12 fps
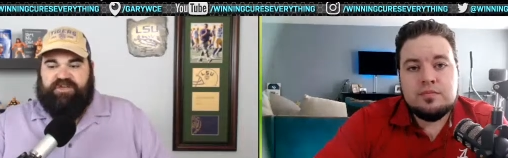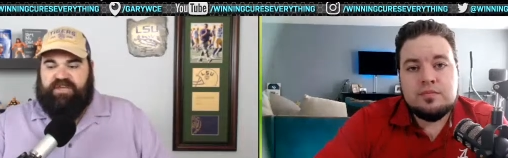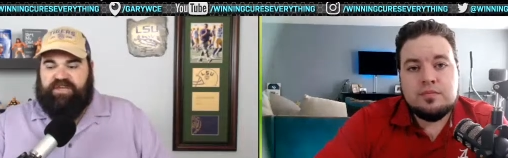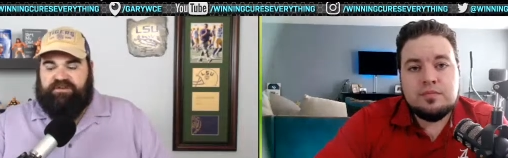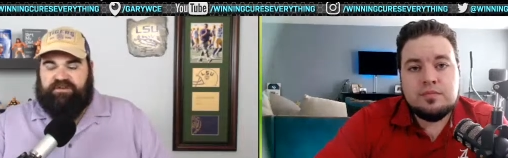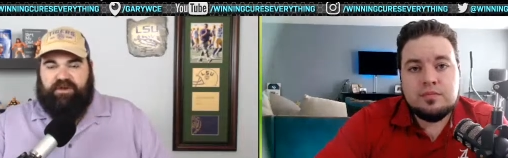Speaker 1: to
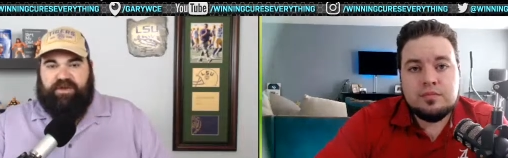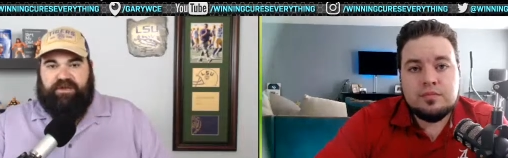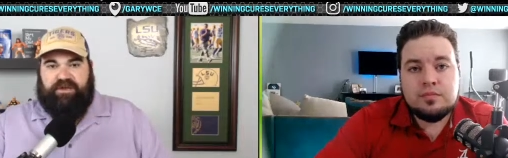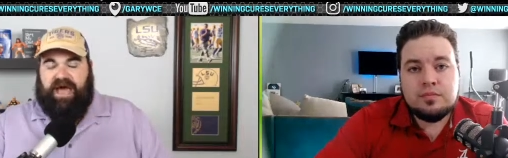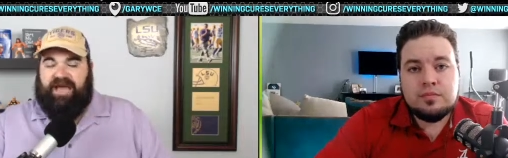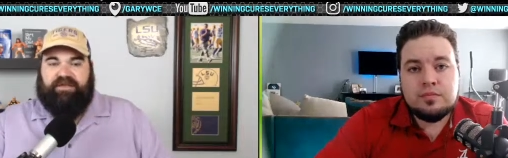get done,
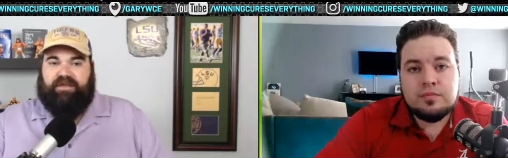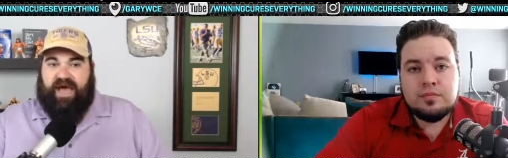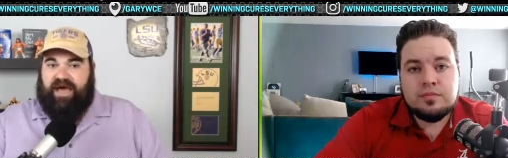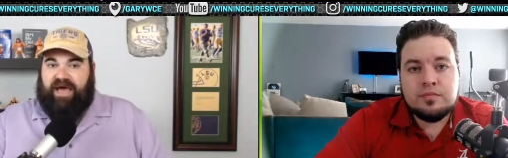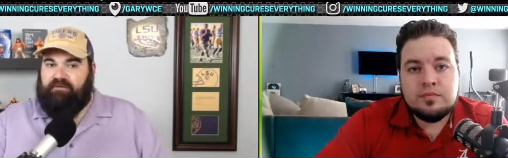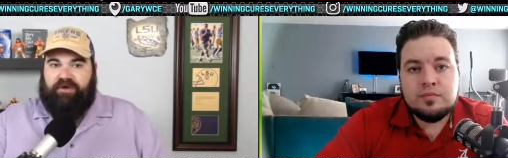I, I
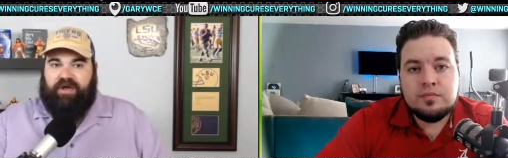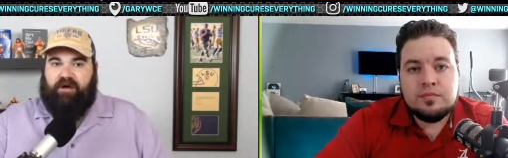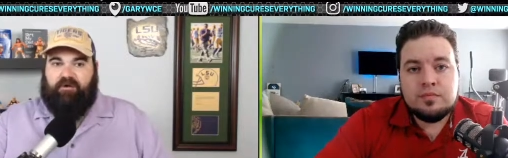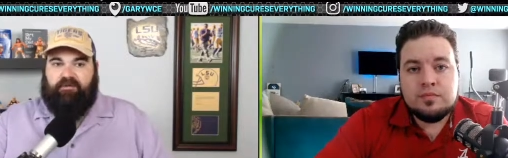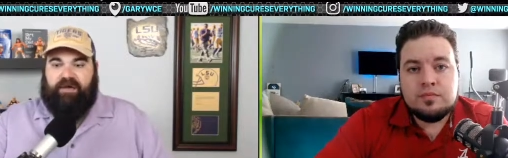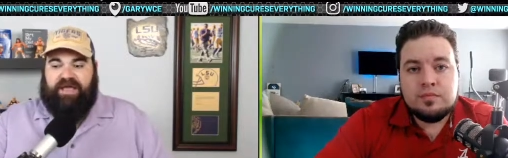don't
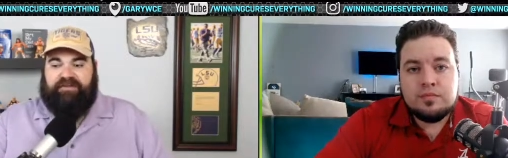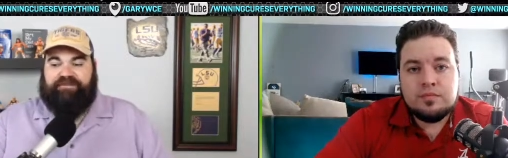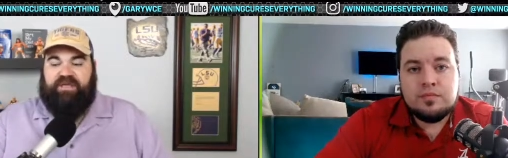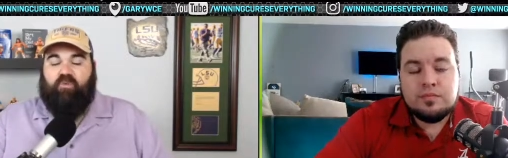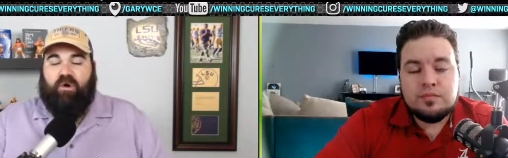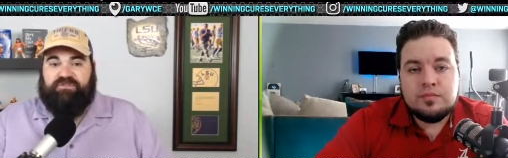know. If he
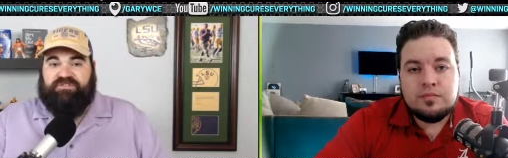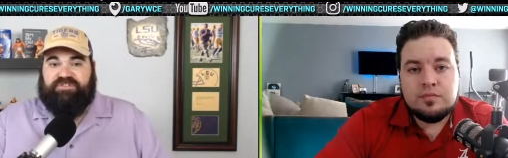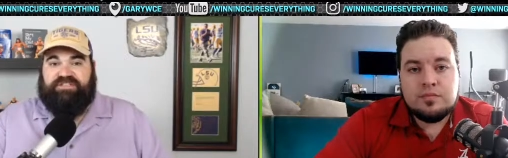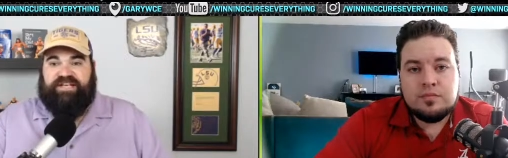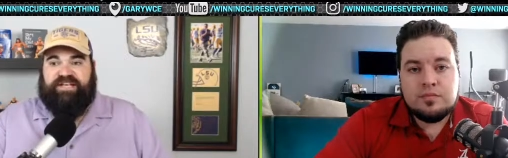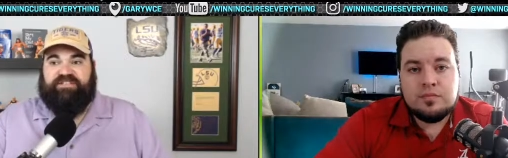wants to
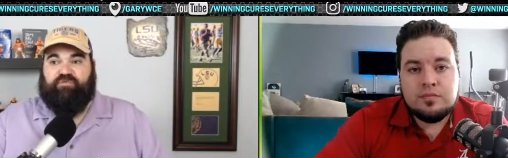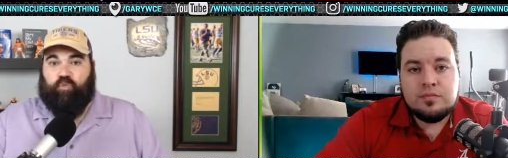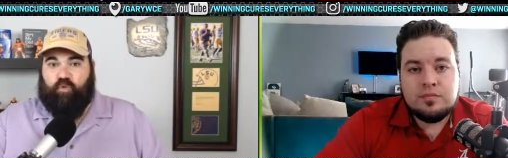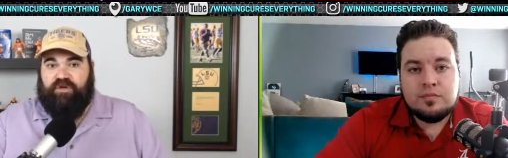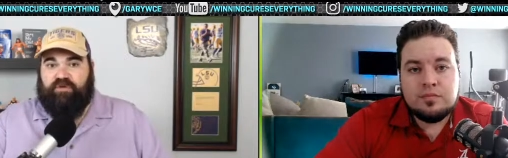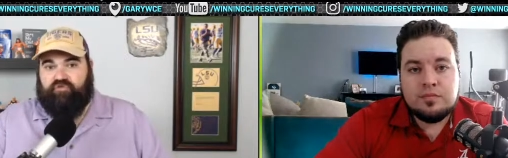test
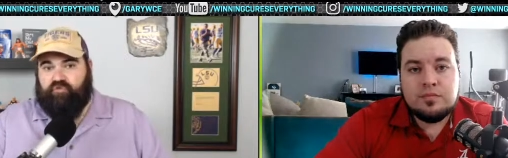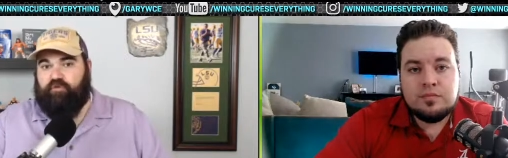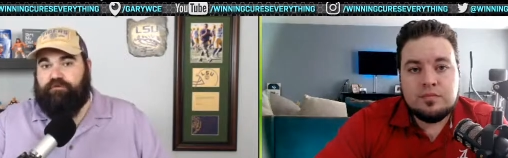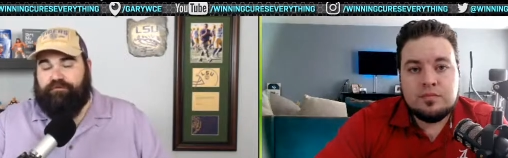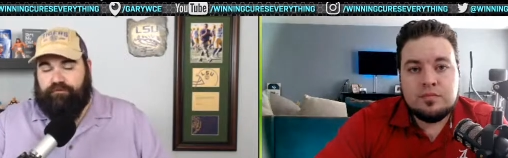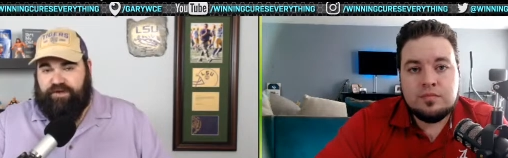real,
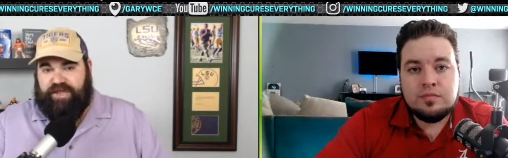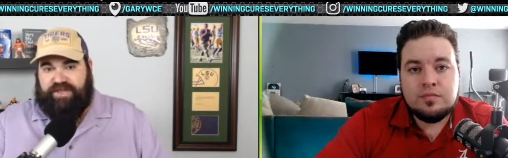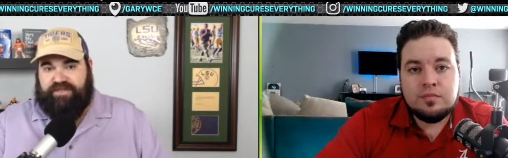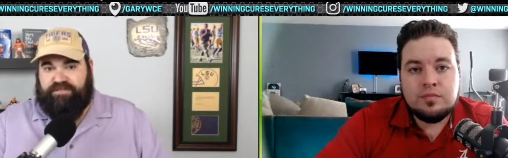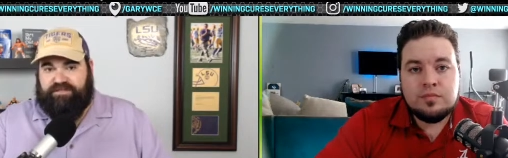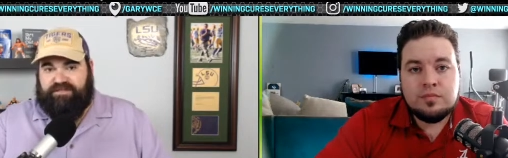true free
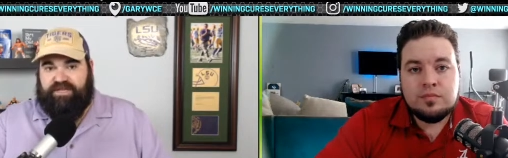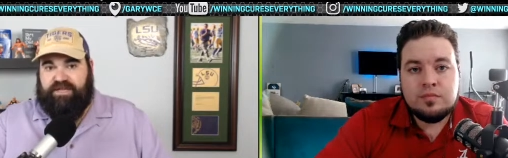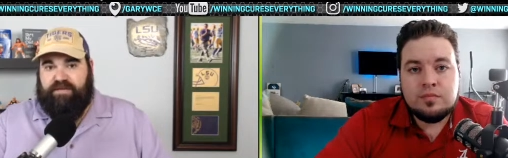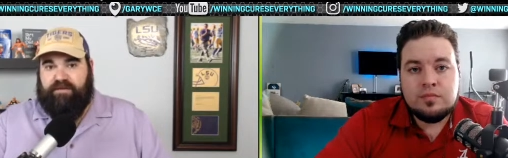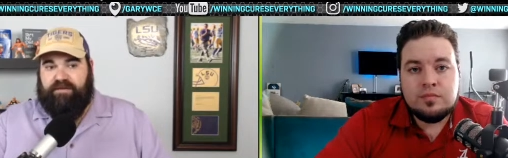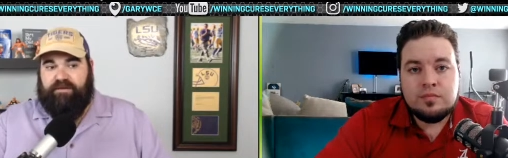agency,
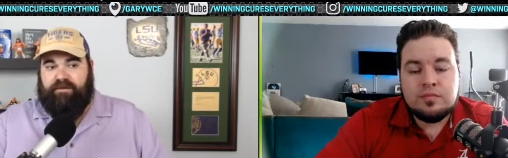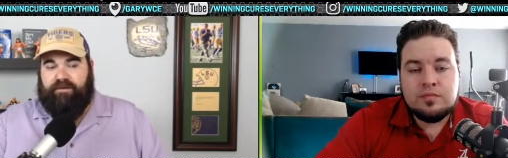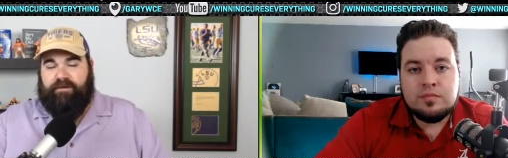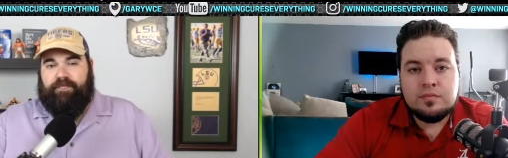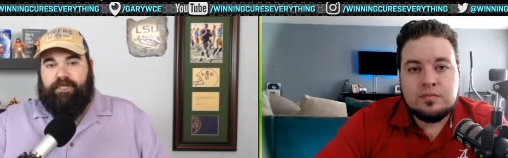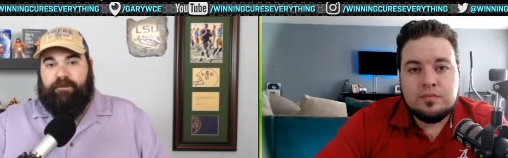
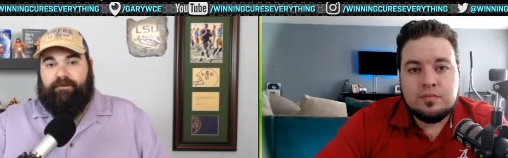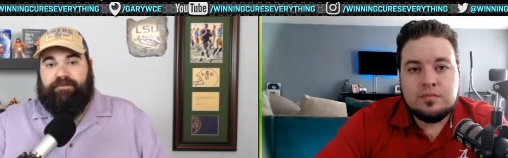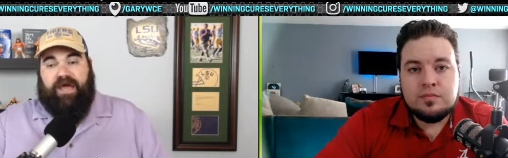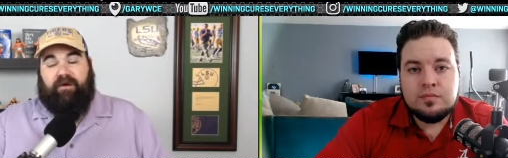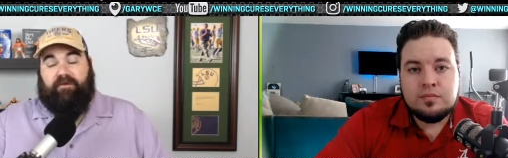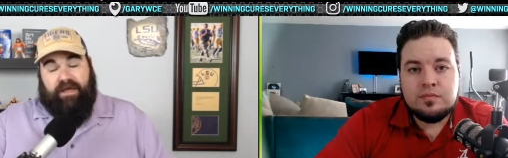
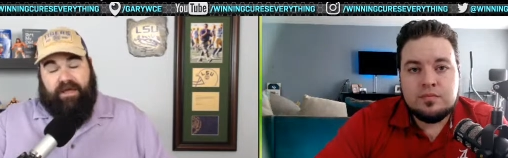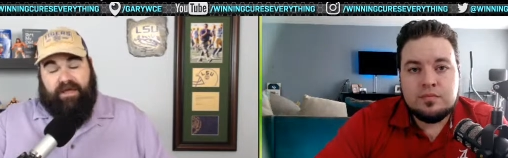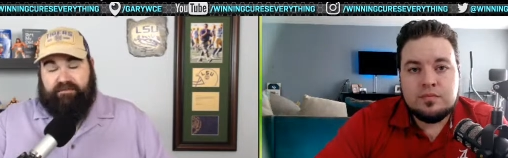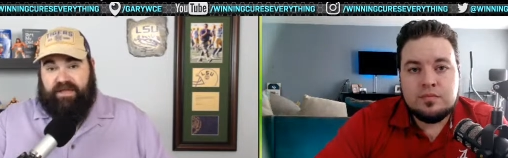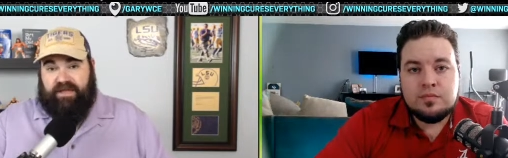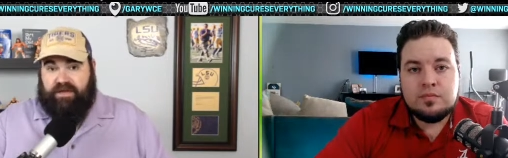now it,
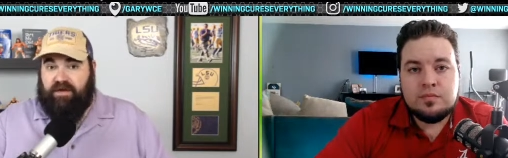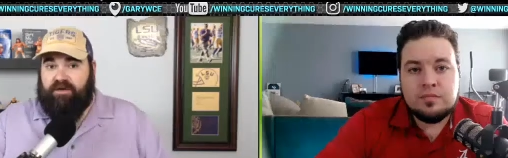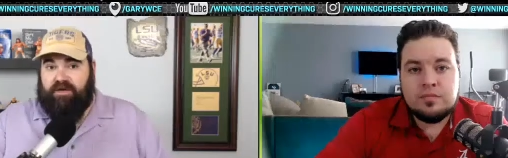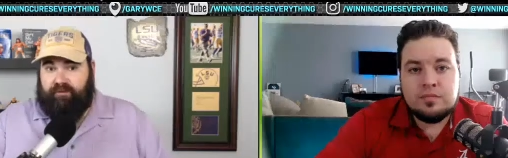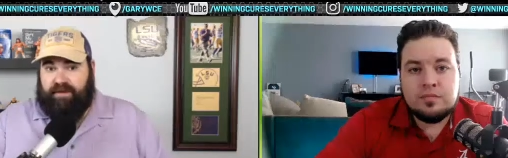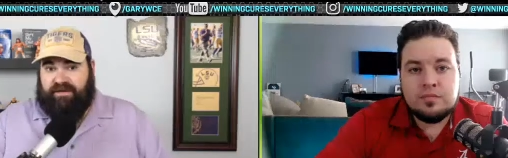it could
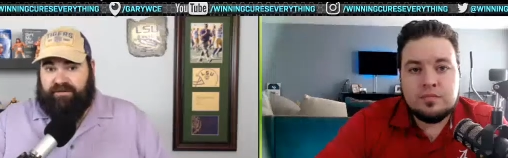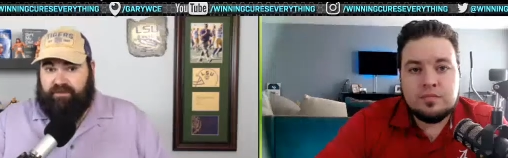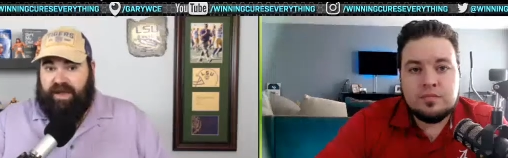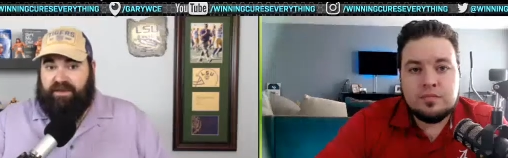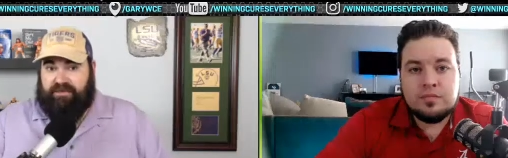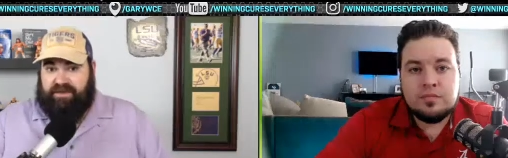come back to
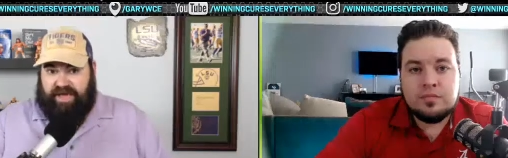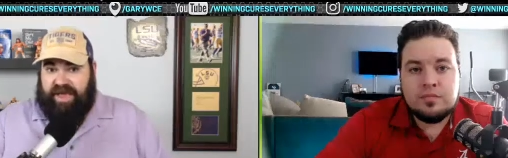bite him in the